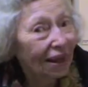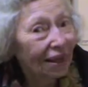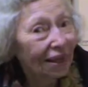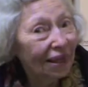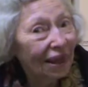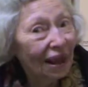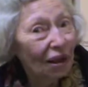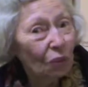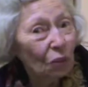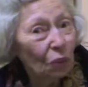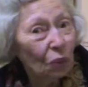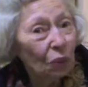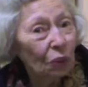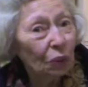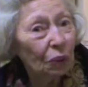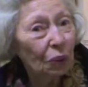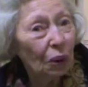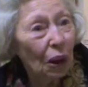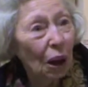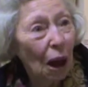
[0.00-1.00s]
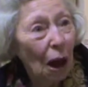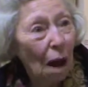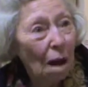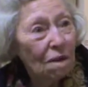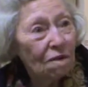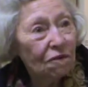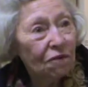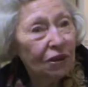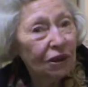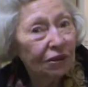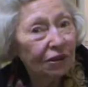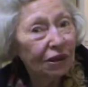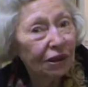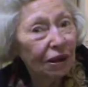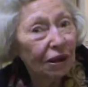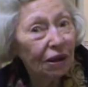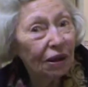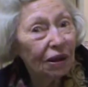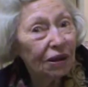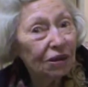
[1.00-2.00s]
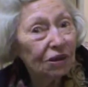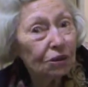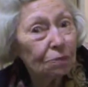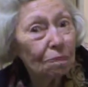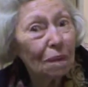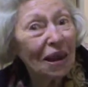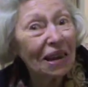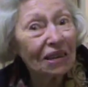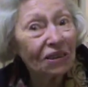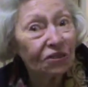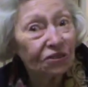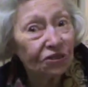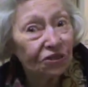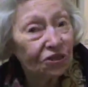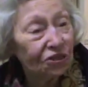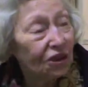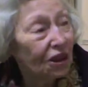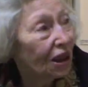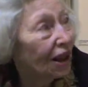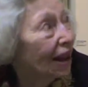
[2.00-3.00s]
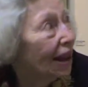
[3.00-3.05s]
that would fit the space.